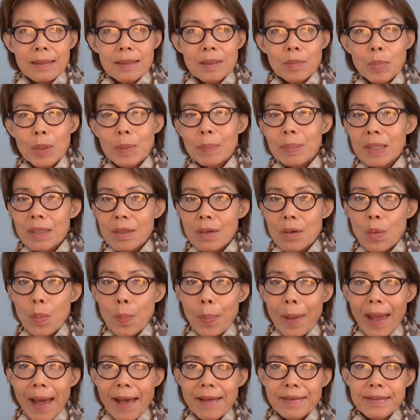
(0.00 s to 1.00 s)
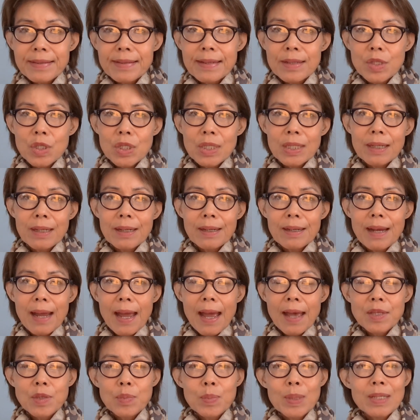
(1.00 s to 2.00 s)
The biblical passage here
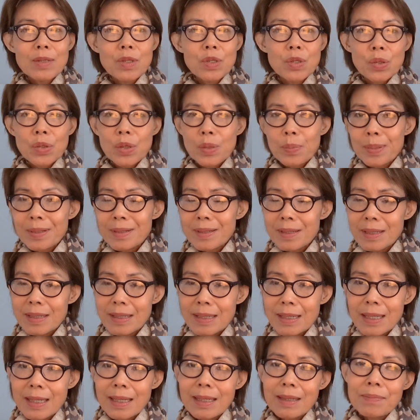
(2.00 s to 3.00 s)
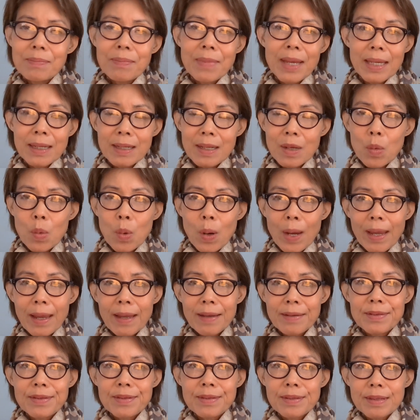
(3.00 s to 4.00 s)
has been interpreted in many
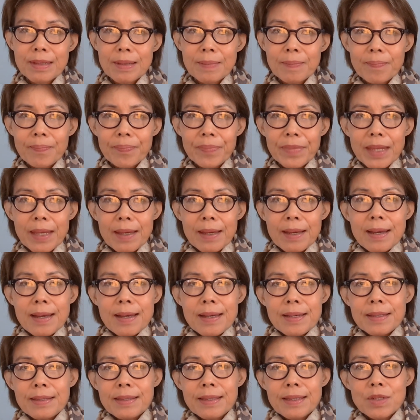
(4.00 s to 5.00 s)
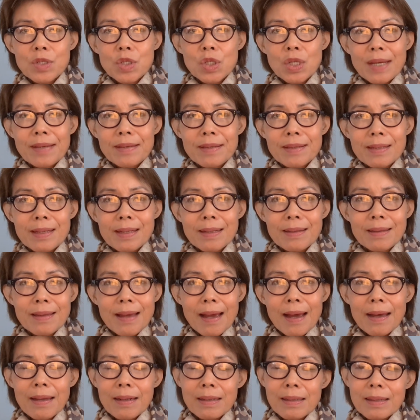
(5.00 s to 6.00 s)
ways, suggesting
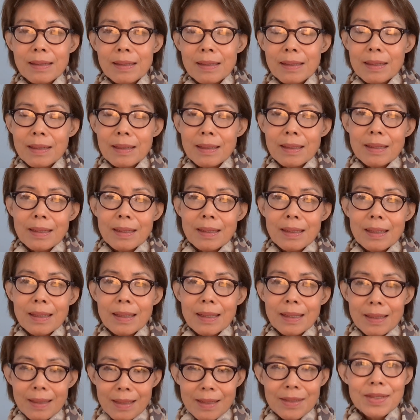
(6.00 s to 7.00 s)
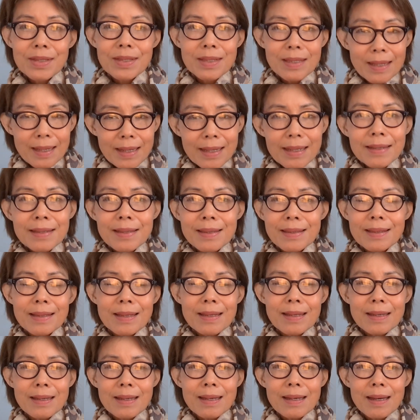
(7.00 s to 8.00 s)
that this is
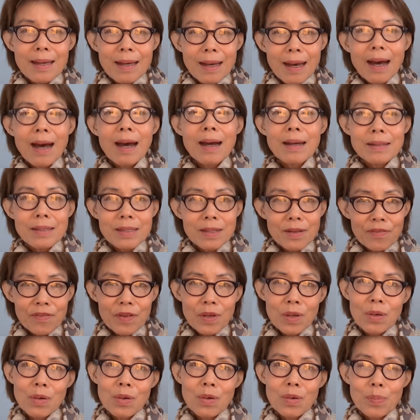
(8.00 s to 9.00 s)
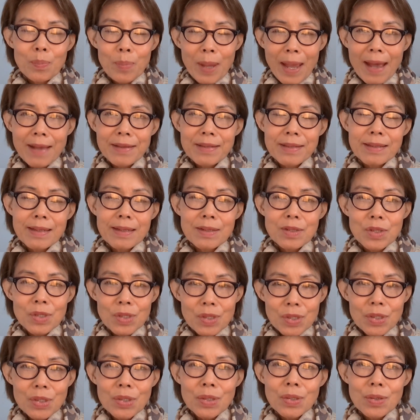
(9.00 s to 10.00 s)
a difficult
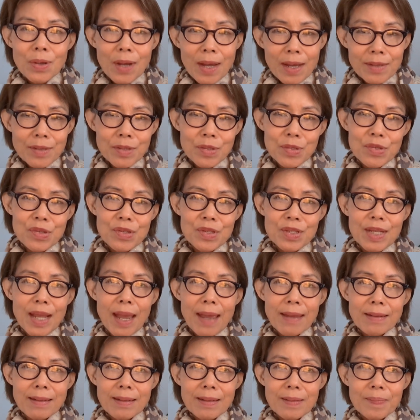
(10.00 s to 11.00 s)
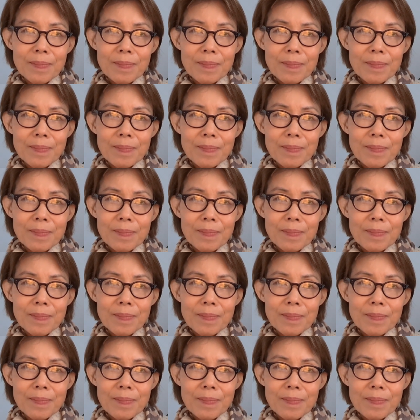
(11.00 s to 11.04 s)
passage to understand.